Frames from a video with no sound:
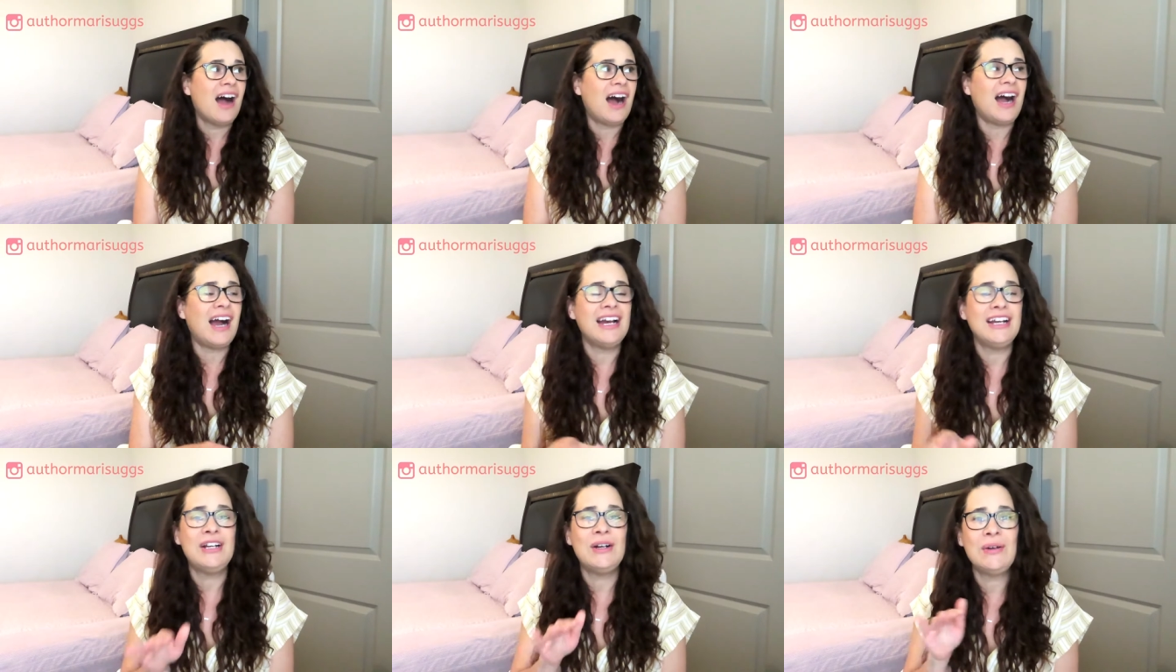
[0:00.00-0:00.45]

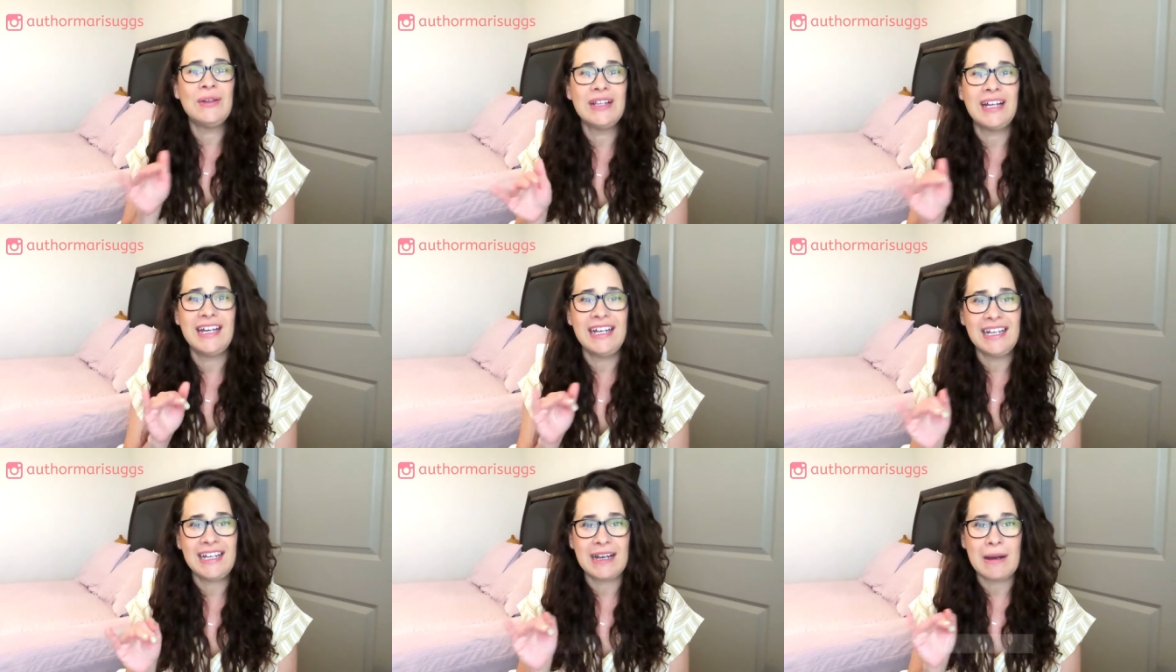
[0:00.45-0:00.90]
I don't
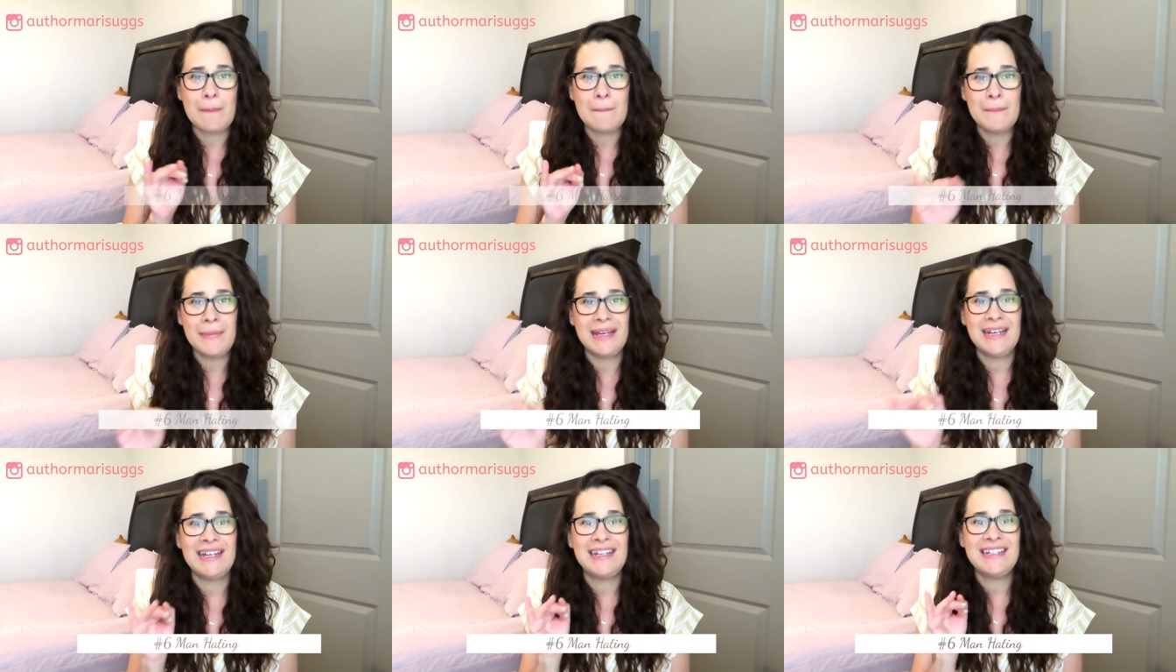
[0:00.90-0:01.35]
like
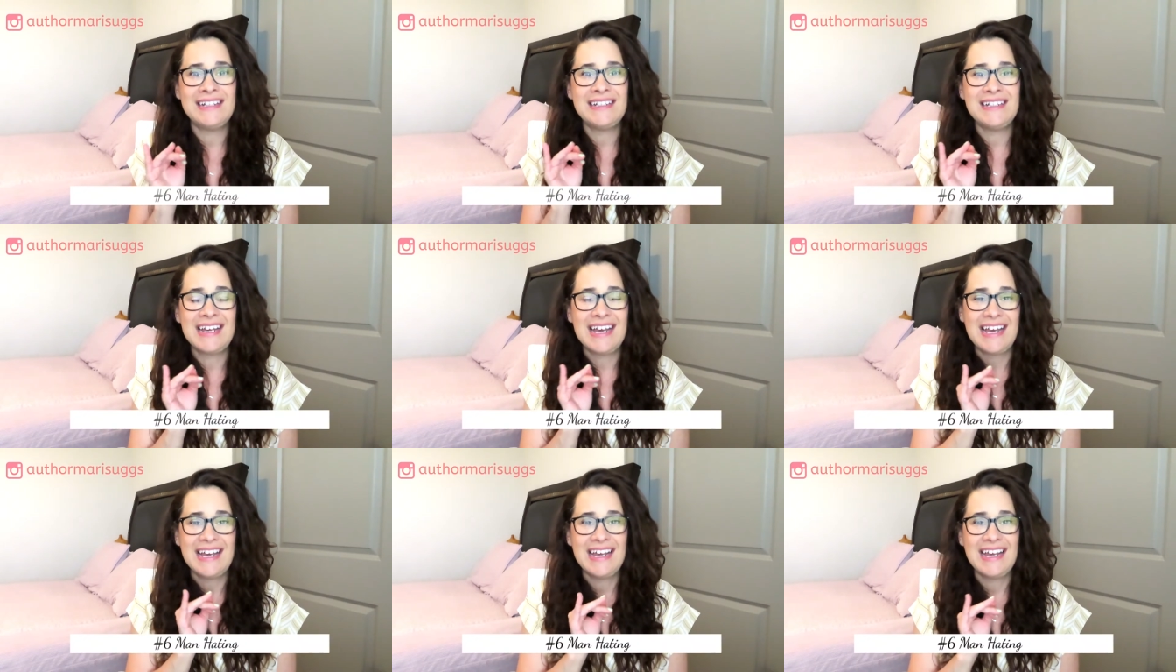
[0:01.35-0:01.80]

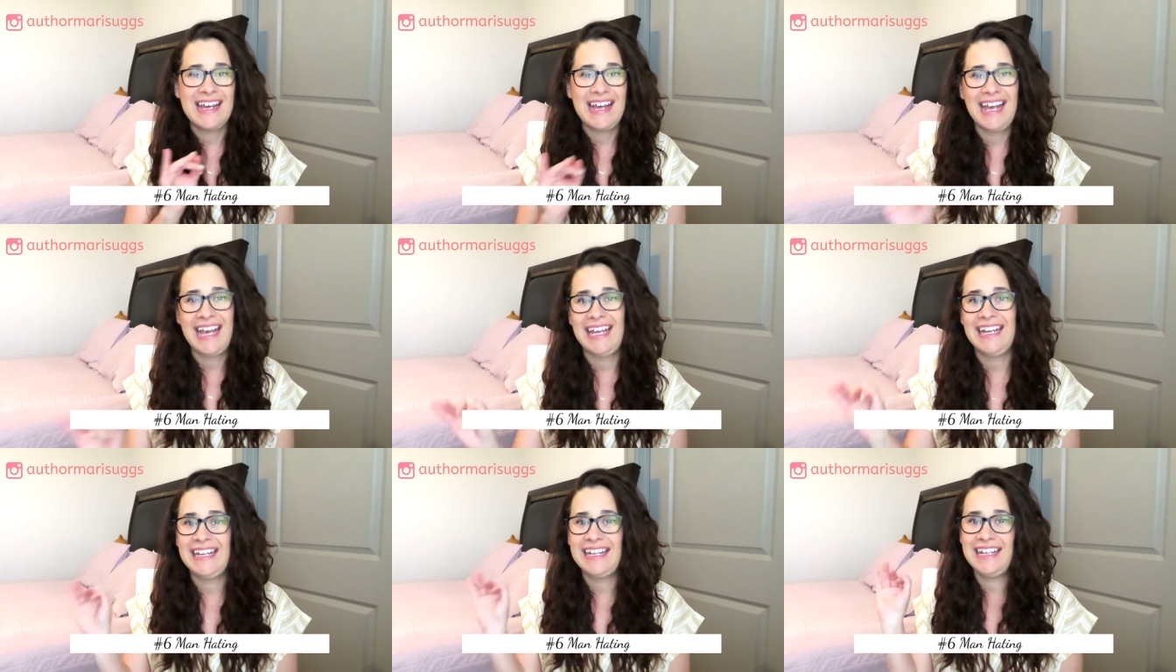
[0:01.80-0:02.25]
men
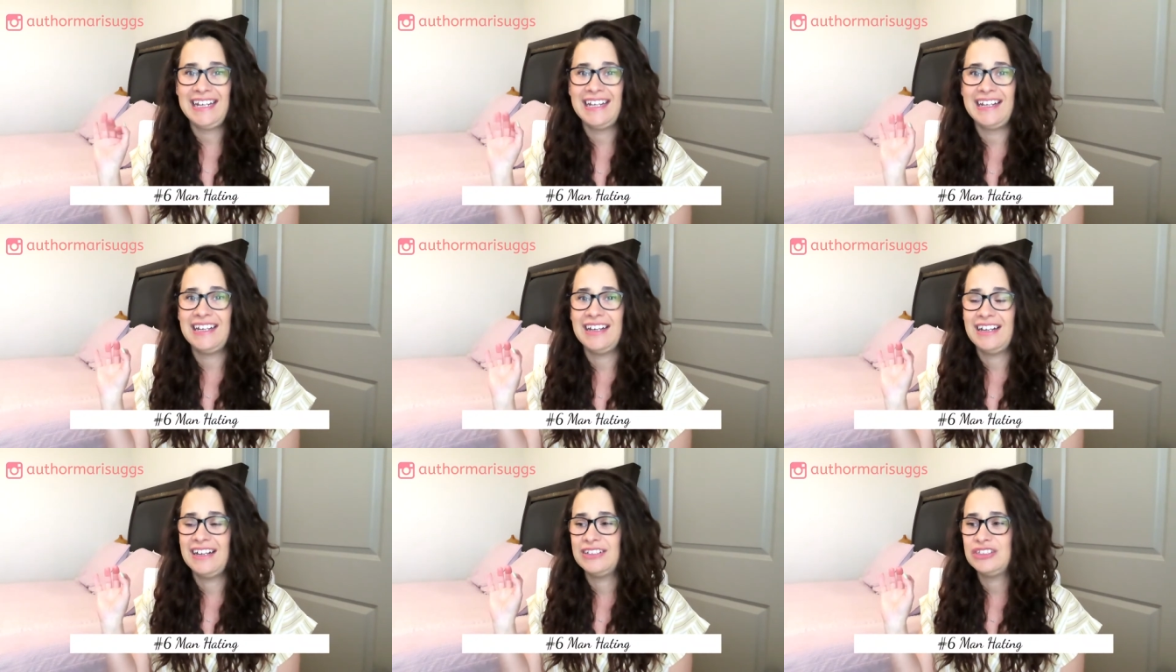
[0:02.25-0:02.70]

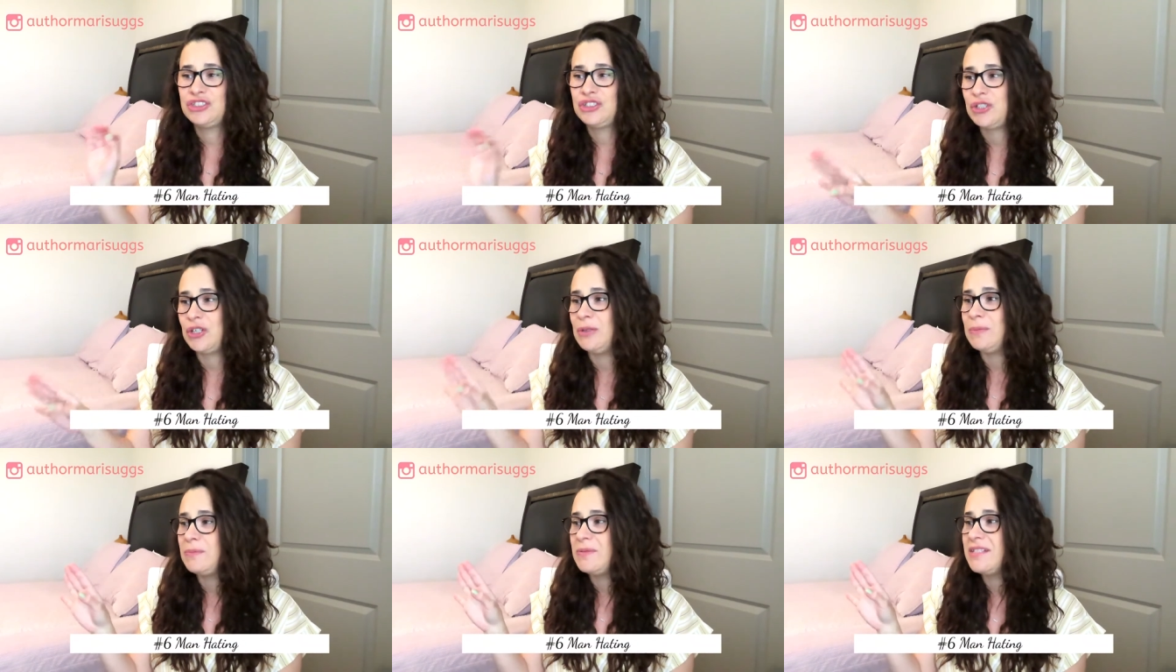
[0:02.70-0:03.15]
hating
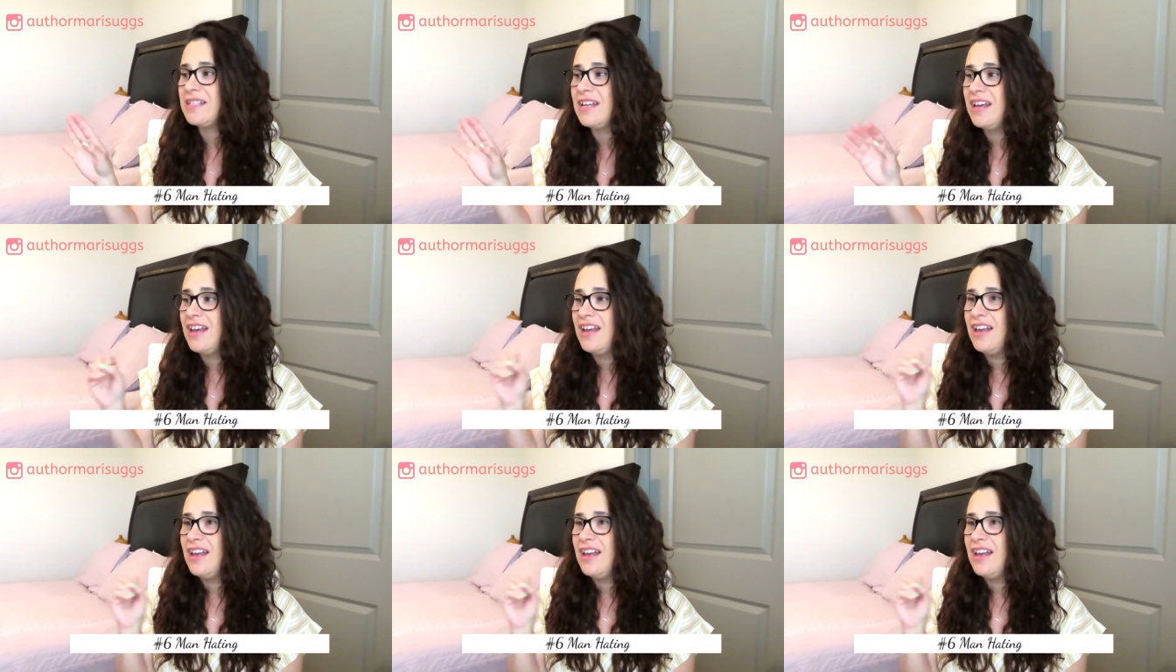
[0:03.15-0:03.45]
tropes.